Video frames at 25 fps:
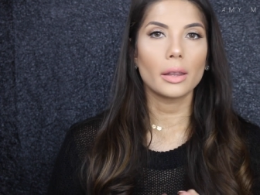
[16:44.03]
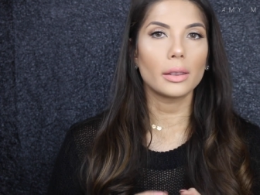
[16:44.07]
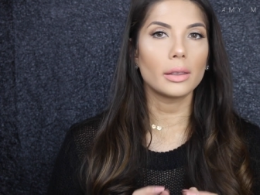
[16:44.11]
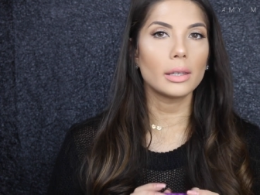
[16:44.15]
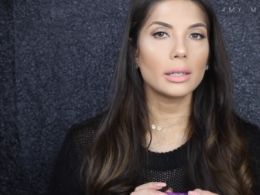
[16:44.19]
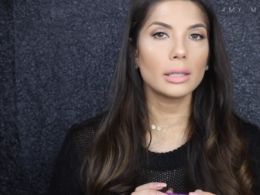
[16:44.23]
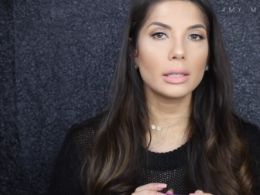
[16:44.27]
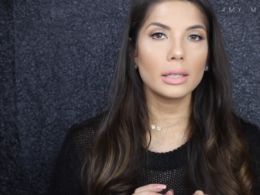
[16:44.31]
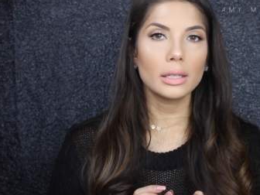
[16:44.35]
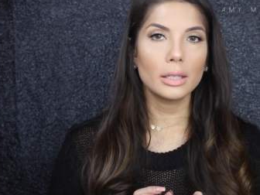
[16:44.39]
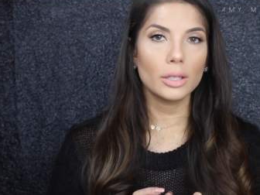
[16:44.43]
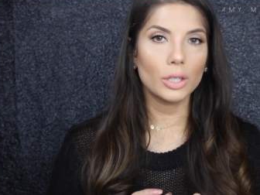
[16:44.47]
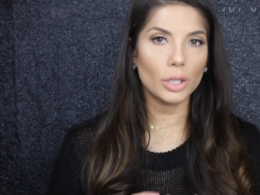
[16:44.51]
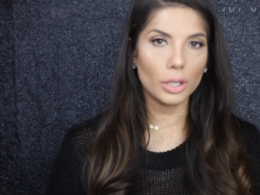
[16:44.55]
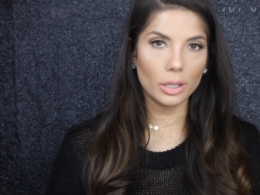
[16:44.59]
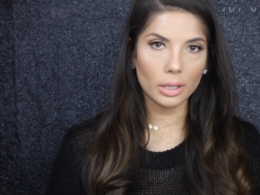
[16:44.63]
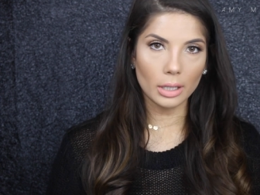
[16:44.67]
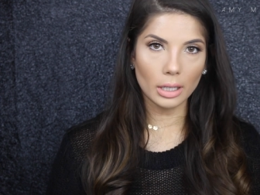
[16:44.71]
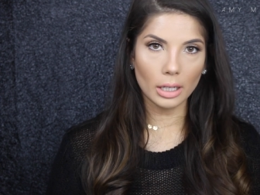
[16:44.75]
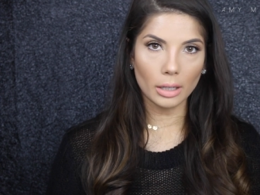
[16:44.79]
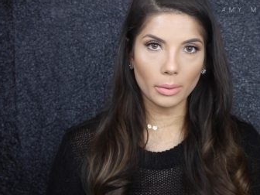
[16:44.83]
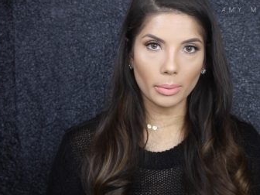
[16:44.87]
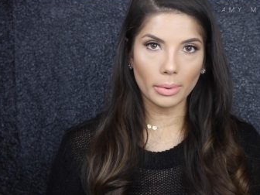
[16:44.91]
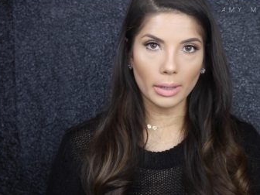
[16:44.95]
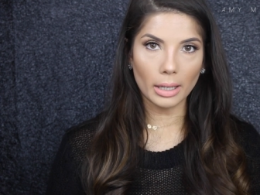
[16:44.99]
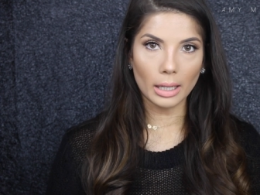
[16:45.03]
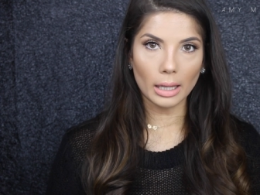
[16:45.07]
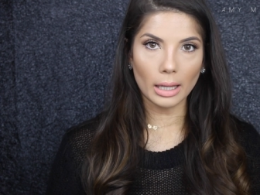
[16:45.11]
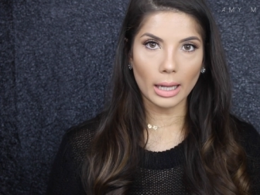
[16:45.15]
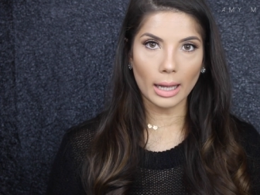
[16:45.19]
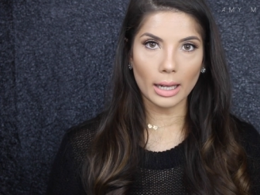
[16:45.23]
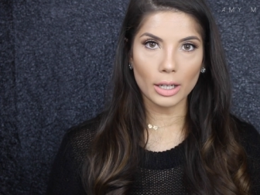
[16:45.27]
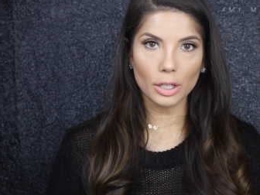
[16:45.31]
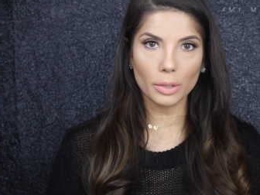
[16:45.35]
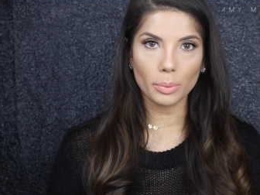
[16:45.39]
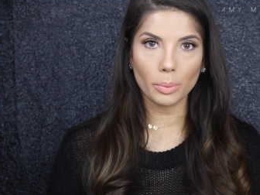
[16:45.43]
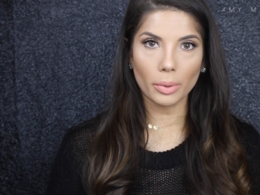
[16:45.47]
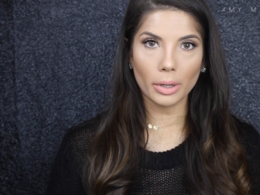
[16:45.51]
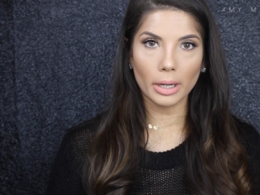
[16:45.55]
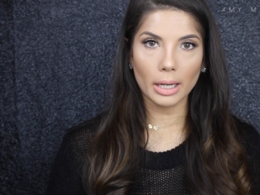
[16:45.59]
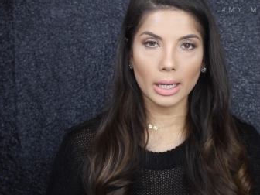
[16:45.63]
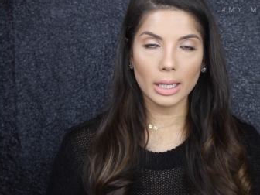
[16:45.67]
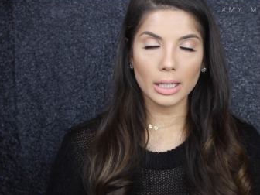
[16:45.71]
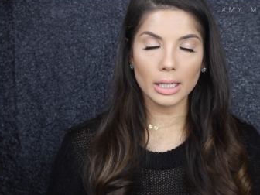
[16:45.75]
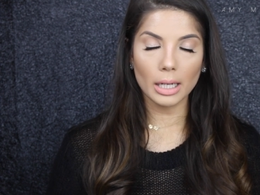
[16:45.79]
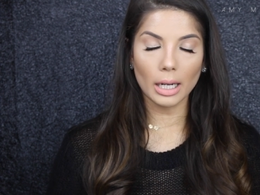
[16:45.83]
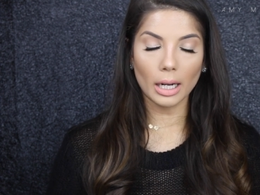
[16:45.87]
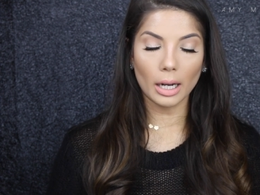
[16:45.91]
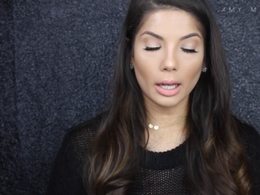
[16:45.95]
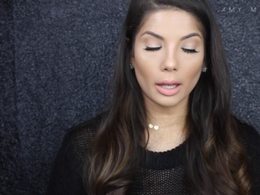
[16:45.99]
This is just gonna be a lash
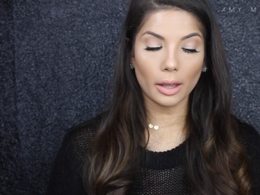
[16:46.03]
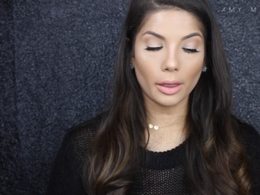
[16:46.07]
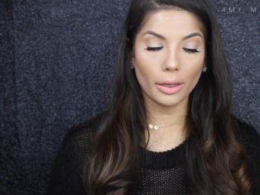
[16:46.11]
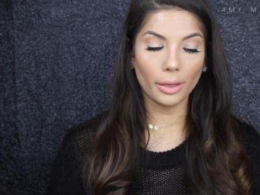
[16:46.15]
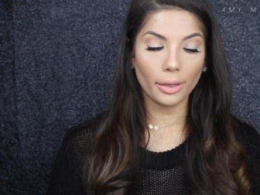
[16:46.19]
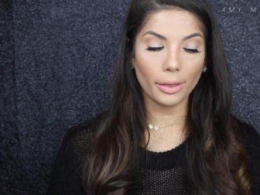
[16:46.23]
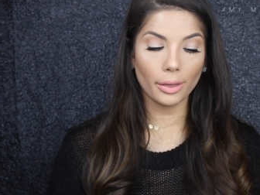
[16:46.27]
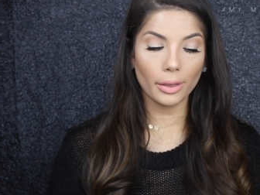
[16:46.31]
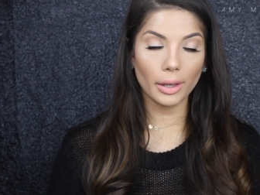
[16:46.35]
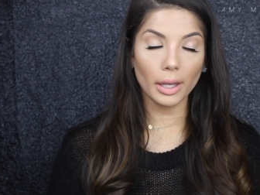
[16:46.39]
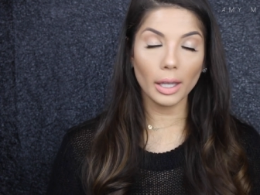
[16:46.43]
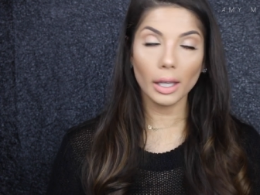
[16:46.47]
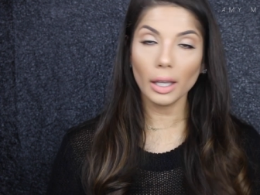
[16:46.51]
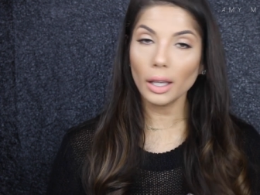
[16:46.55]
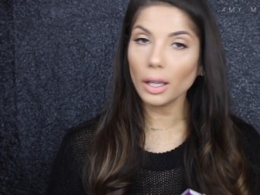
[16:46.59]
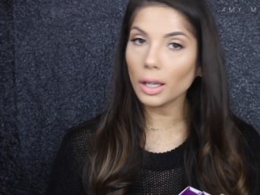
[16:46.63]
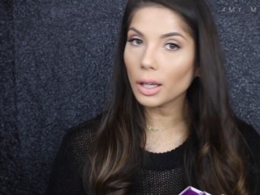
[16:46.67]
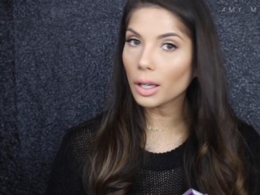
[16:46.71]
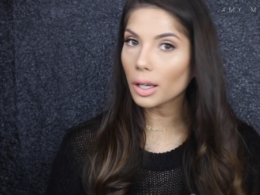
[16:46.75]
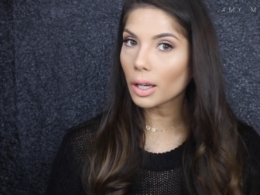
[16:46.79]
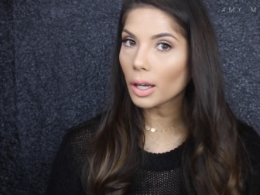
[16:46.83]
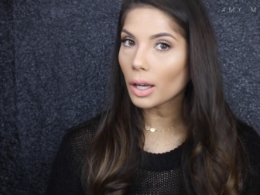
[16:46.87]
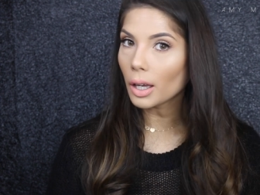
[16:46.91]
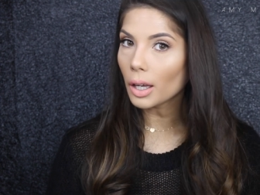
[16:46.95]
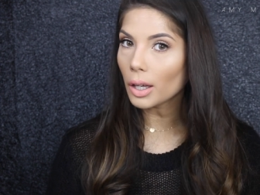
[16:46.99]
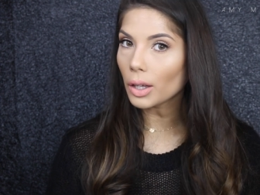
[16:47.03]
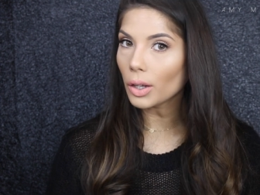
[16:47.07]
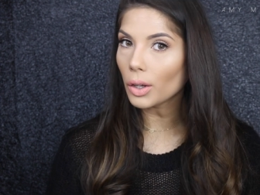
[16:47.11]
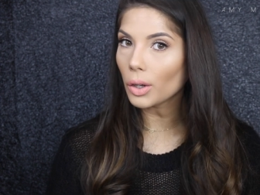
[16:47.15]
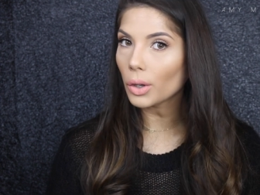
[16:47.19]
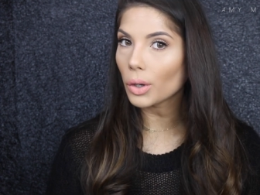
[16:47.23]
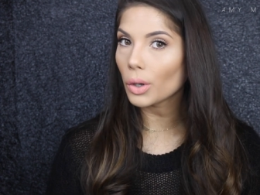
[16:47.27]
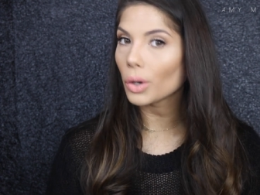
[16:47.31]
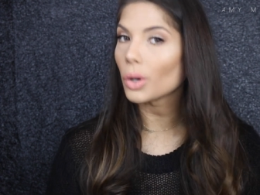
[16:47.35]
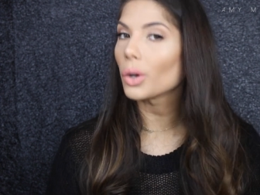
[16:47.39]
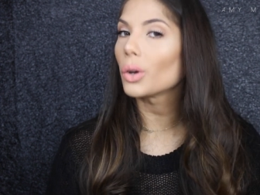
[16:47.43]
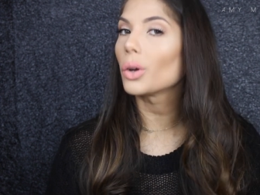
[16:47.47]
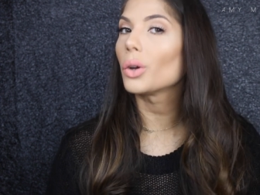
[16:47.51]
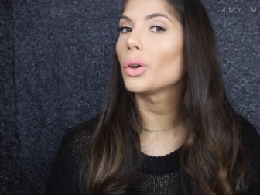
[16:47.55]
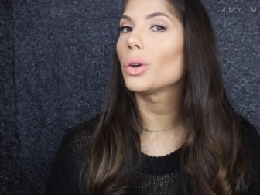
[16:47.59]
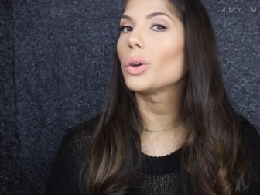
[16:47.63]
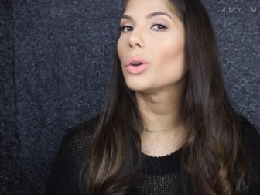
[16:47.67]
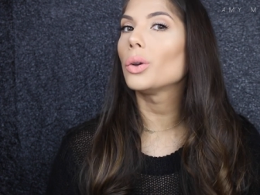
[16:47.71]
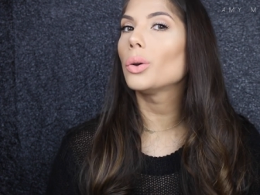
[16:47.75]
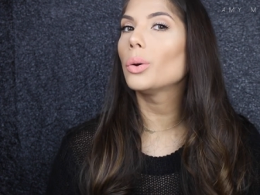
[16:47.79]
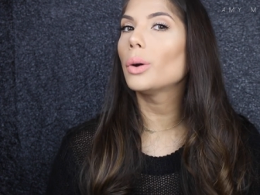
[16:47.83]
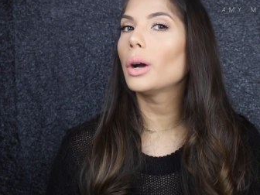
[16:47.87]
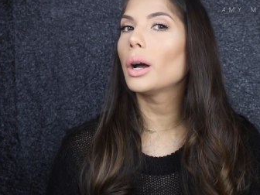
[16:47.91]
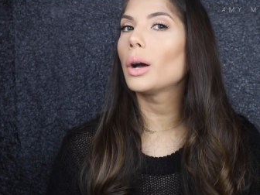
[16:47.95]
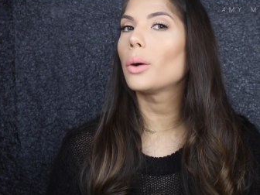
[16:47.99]
brand, and I think you
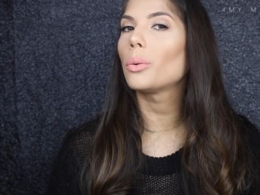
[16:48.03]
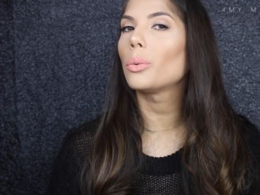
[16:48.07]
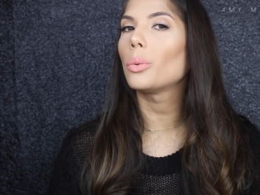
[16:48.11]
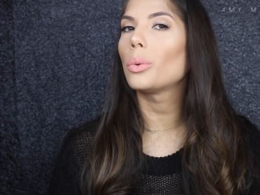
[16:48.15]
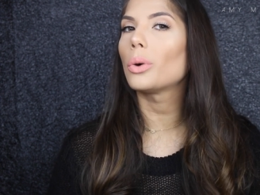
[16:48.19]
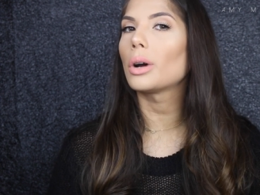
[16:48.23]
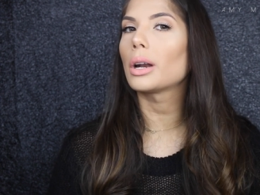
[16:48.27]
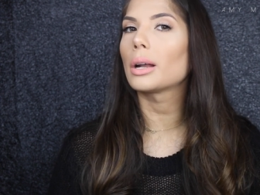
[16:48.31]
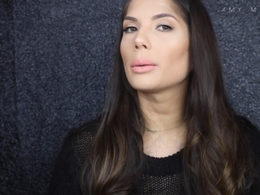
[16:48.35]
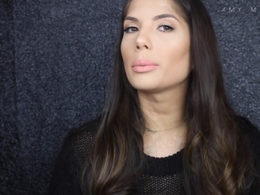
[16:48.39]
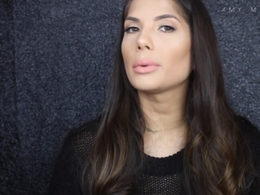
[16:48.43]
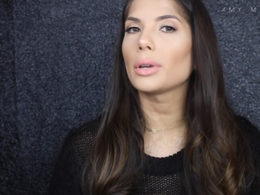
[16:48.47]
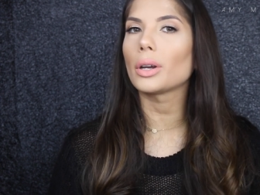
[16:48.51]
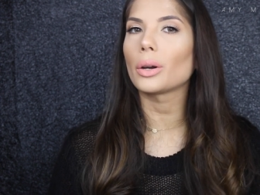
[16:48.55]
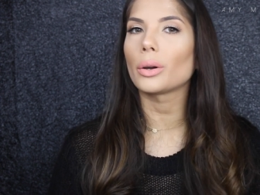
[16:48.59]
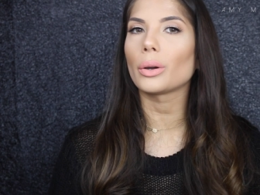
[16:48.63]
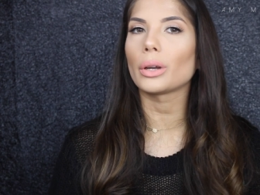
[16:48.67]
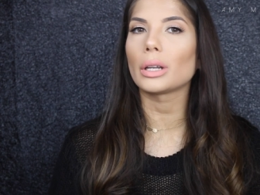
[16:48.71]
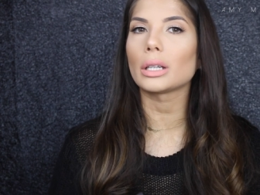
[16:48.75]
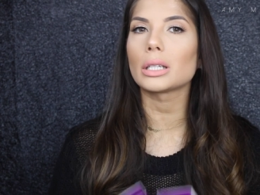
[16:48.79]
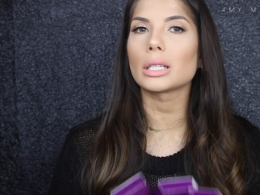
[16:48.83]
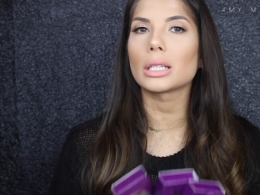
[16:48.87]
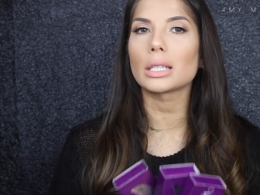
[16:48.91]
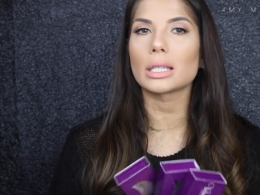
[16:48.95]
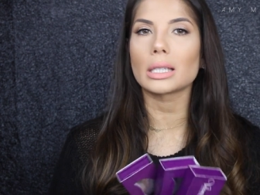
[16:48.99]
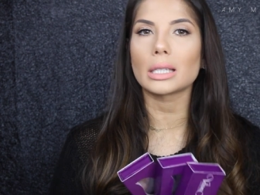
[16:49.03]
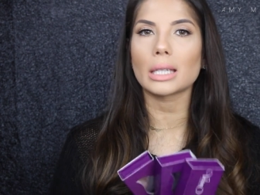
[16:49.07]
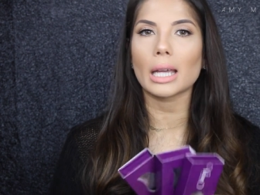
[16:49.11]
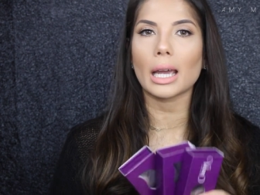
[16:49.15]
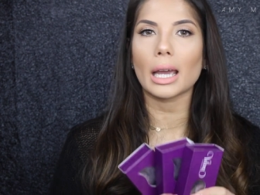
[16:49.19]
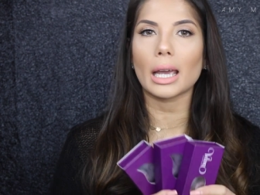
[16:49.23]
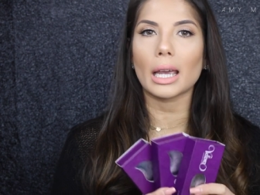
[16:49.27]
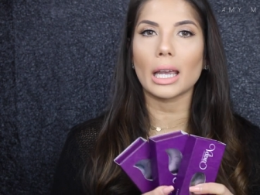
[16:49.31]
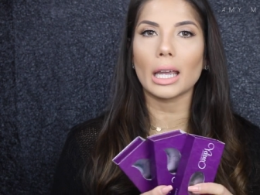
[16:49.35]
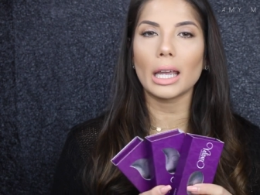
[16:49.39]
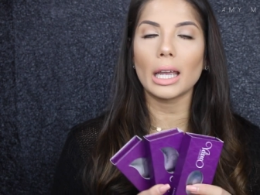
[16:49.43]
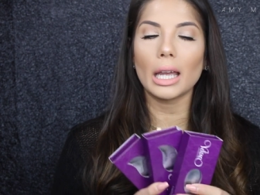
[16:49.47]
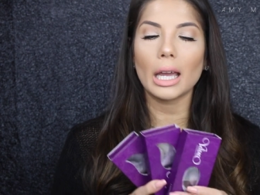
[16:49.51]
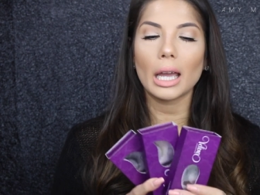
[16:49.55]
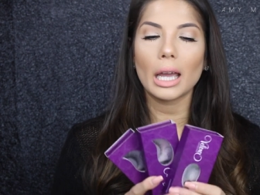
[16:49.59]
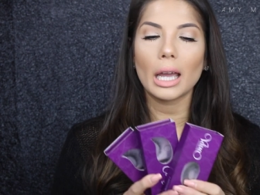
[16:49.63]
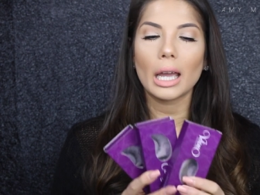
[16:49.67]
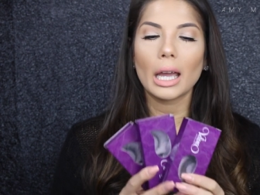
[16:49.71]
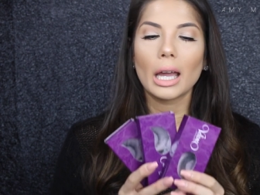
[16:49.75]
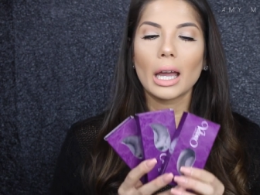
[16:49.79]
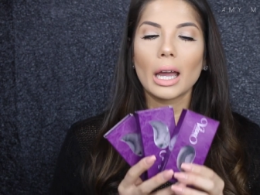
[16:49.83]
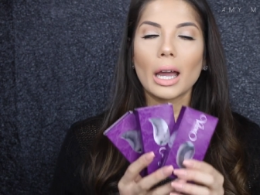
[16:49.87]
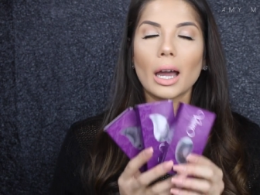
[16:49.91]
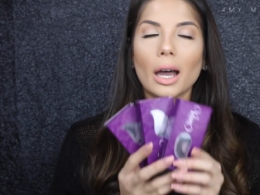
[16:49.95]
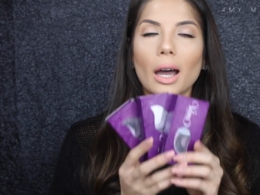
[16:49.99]
know what I'm going to say.
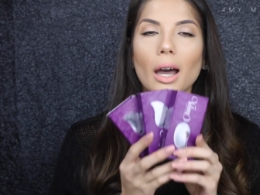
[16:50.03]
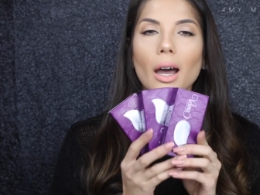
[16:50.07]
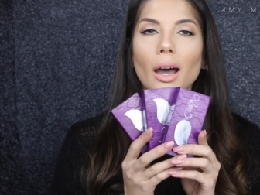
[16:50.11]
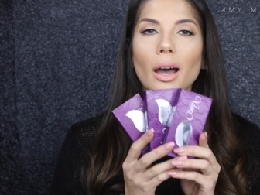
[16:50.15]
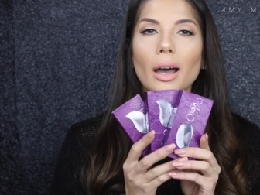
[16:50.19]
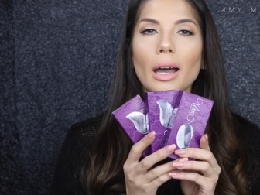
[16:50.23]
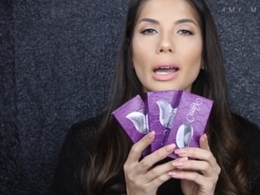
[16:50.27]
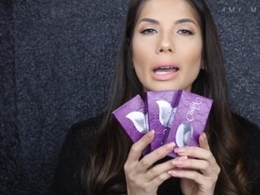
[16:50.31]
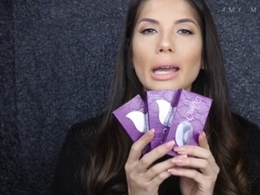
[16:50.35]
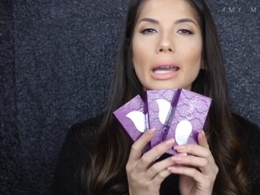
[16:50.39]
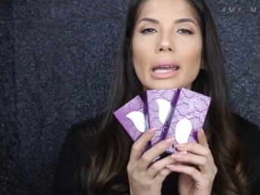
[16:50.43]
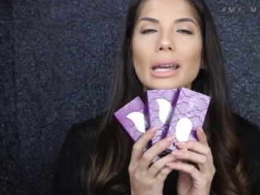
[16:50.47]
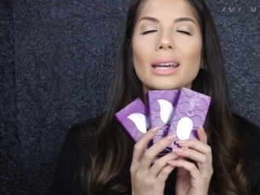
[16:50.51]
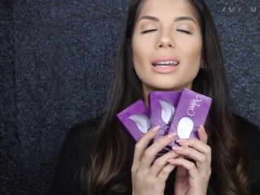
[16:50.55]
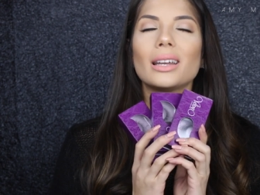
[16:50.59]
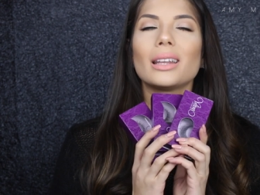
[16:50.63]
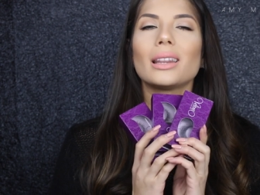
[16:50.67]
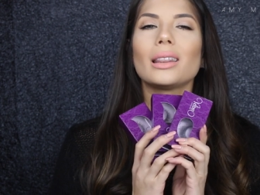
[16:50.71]
I